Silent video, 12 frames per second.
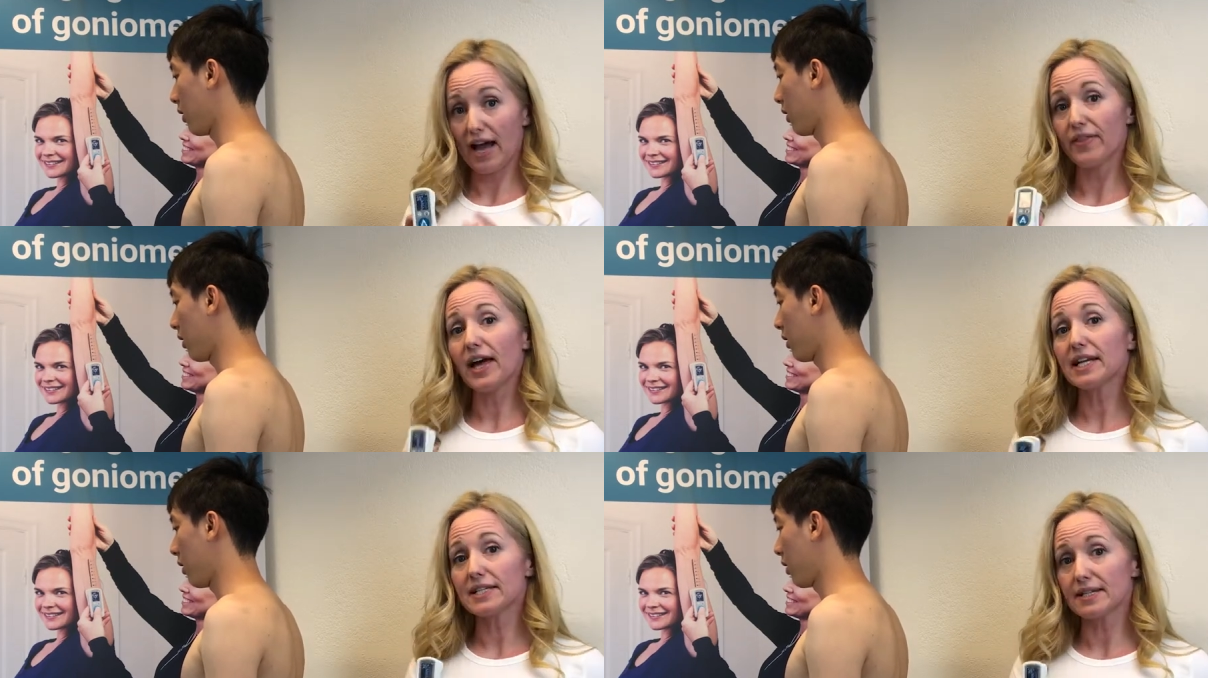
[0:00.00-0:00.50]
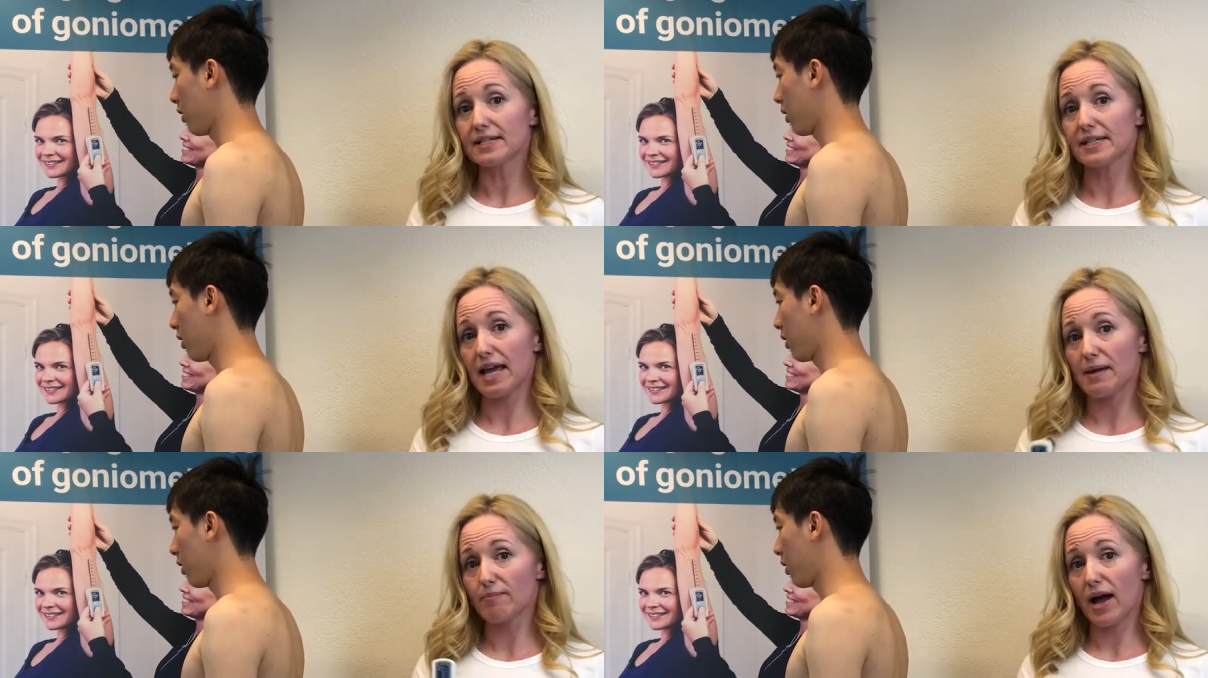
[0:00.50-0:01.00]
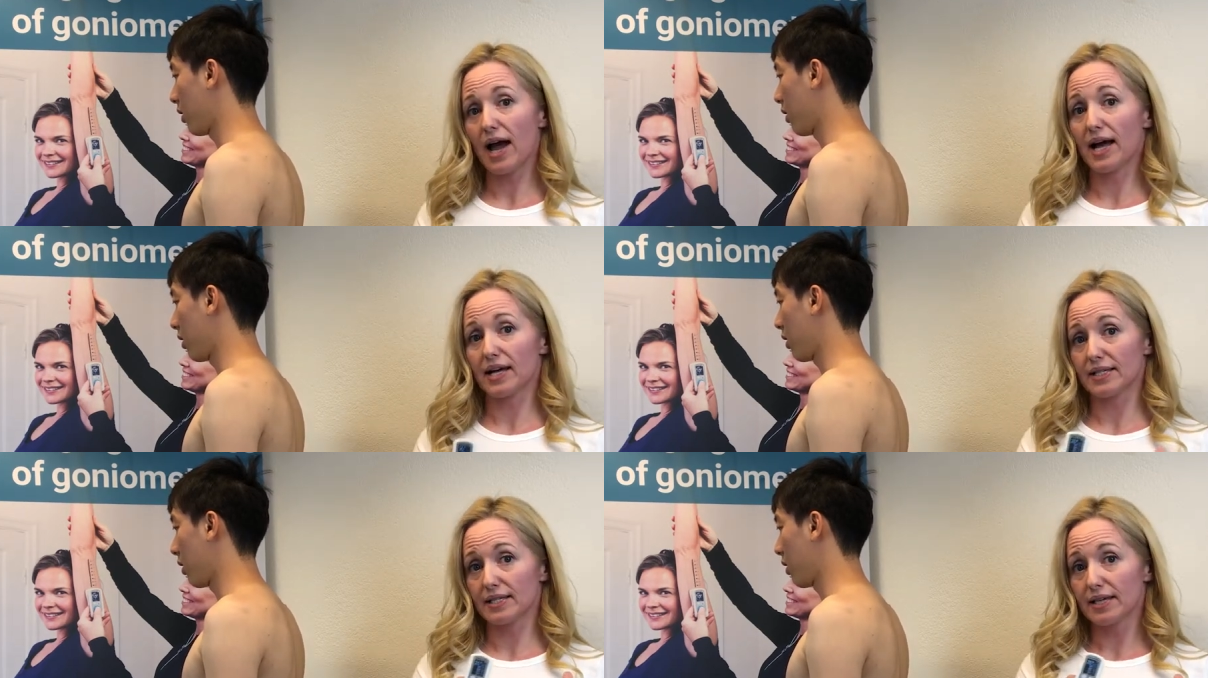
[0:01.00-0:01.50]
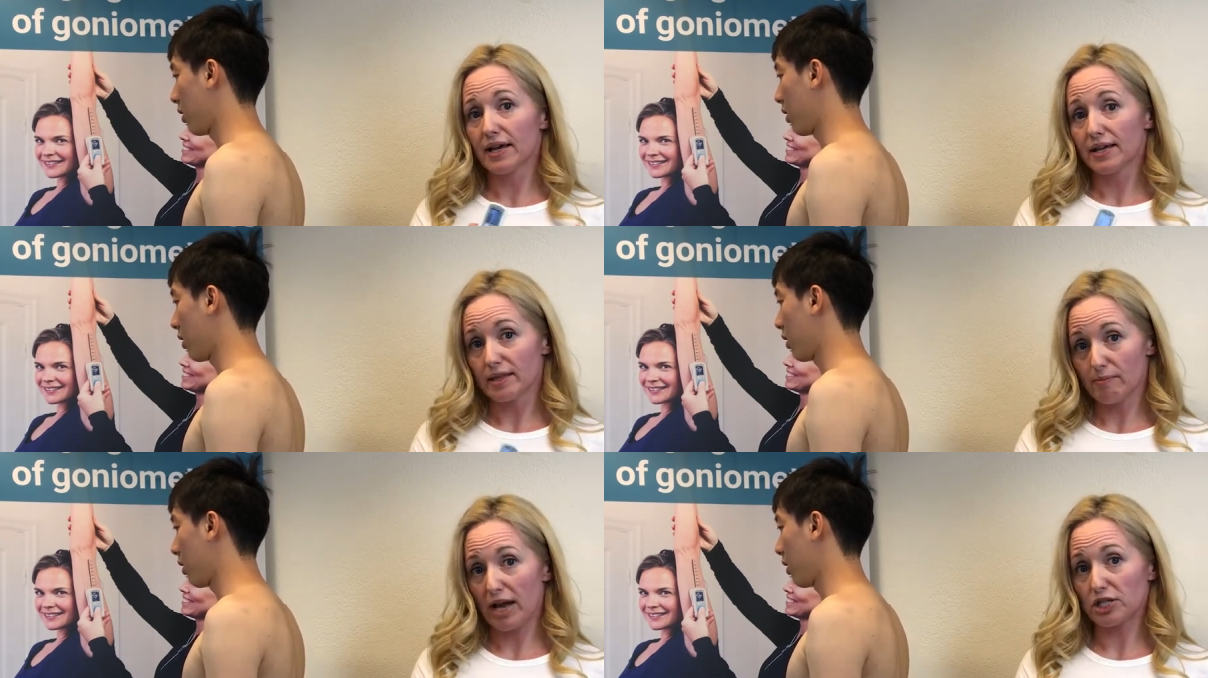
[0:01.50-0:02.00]
Speaker 1: And that is the same as
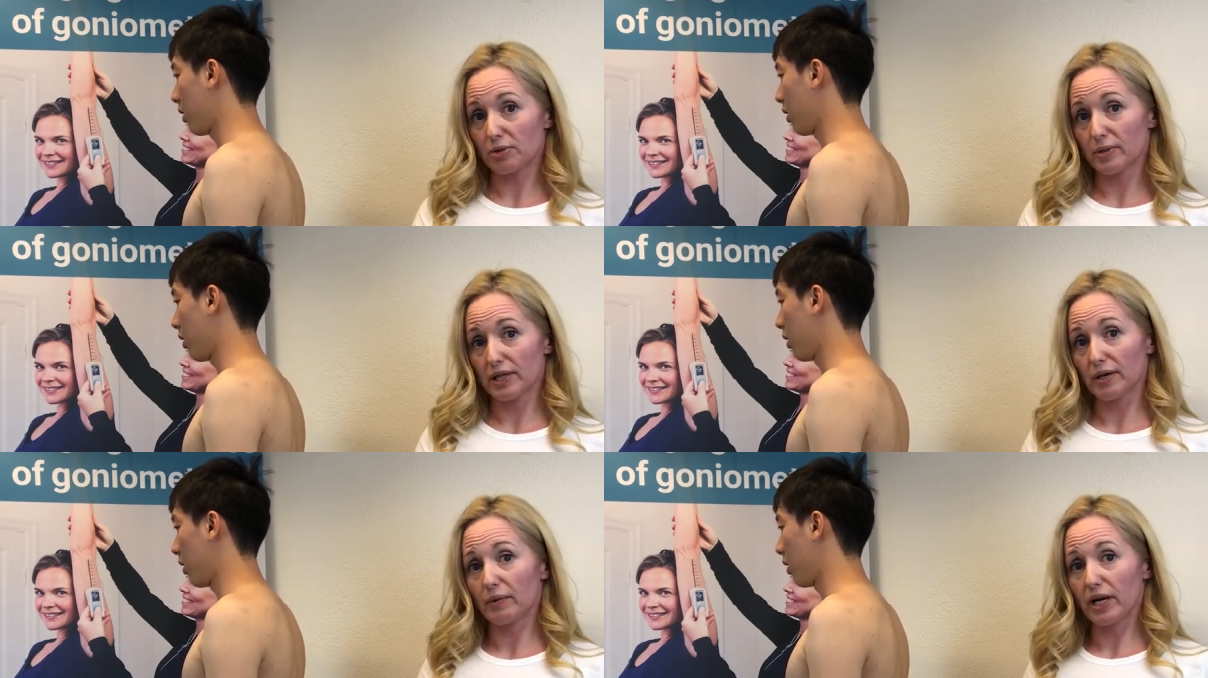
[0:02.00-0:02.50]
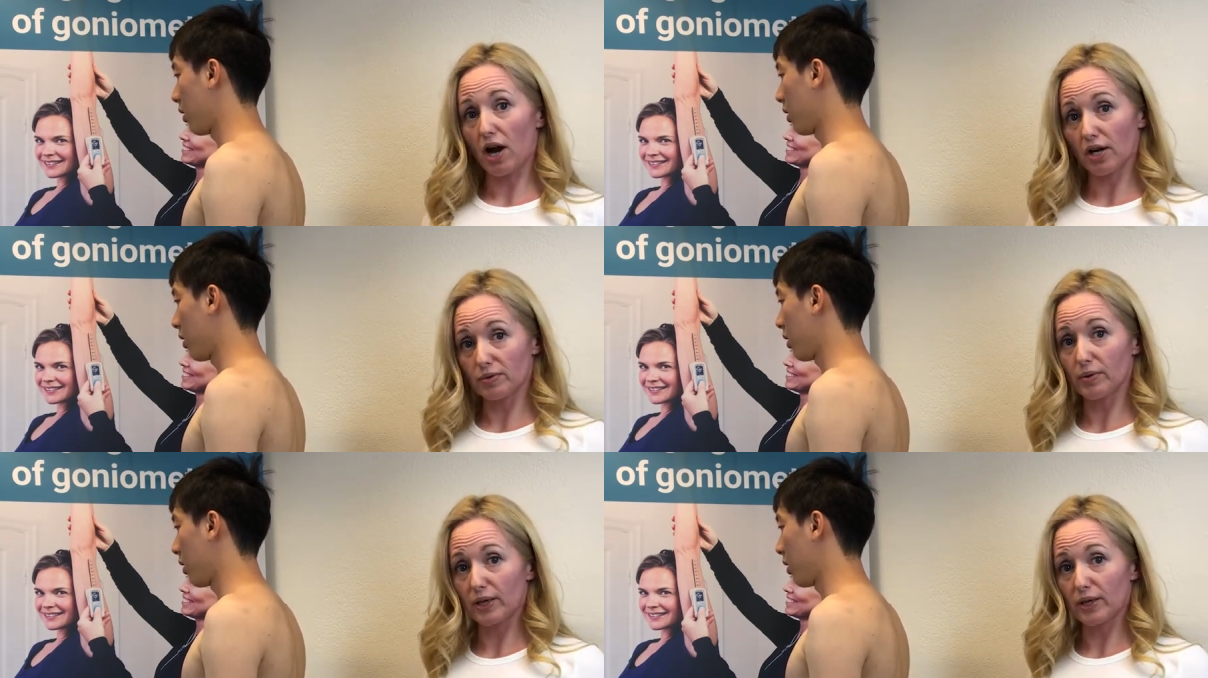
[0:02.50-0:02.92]
the measurement that we got